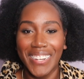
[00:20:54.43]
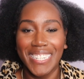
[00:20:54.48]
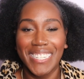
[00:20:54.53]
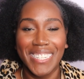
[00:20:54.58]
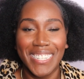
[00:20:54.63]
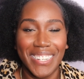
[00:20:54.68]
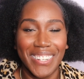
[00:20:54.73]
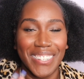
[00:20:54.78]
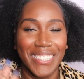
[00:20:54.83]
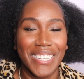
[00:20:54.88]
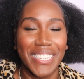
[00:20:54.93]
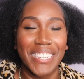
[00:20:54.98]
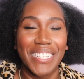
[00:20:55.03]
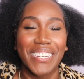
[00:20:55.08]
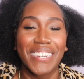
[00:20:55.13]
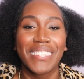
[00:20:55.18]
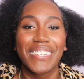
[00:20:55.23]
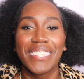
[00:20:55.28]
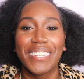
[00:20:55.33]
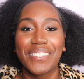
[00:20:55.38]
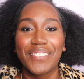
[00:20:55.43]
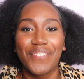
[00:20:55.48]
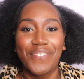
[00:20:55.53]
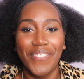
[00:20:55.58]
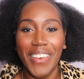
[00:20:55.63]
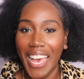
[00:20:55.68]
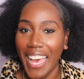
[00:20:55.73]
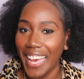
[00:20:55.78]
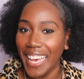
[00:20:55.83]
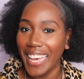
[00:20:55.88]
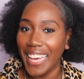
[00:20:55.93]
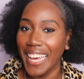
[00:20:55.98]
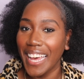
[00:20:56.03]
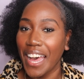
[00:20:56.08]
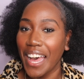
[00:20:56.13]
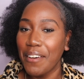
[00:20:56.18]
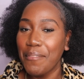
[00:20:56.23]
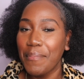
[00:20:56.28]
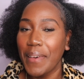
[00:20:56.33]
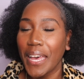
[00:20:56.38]
right, y'all, your girl is back.
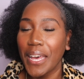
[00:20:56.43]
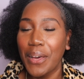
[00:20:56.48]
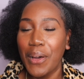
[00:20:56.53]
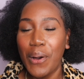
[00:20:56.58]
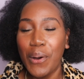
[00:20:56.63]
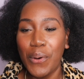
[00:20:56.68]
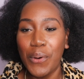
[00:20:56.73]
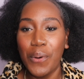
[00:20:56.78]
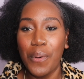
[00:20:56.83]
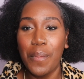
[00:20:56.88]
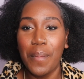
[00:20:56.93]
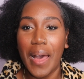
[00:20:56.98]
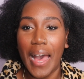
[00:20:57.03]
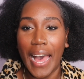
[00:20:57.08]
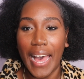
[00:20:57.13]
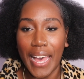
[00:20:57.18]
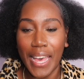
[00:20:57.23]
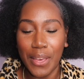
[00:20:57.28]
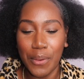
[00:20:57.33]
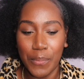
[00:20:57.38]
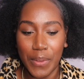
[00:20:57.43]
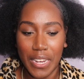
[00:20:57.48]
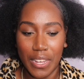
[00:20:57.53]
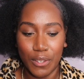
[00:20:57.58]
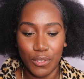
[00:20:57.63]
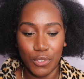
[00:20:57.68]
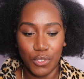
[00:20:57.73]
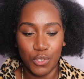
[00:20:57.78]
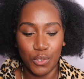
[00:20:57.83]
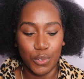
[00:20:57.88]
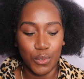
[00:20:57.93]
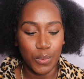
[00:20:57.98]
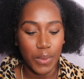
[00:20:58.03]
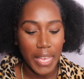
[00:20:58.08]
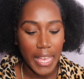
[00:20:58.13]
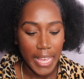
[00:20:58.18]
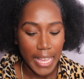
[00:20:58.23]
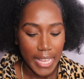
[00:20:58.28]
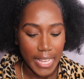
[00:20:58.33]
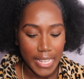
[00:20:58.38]
I'm back home. I went out to
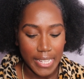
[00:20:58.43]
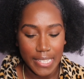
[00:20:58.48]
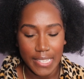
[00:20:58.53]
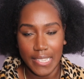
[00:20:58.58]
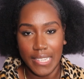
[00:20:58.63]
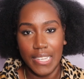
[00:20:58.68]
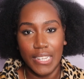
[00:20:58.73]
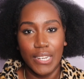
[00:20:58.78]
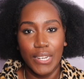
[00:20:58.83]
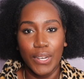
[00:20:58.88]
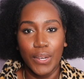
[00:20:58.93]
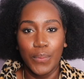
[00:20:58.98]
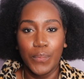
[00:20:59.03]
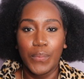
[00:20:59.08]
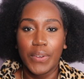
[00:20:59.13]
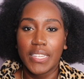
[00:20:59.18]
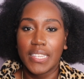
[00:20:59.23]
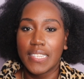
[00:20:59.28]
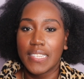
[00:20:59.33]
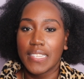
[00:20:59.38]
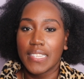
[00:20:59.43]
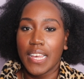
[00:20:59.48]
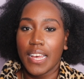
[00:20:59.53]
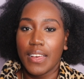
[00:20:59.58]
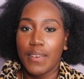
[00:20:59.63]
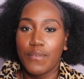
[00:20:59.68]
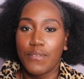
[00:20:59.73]
dinner with some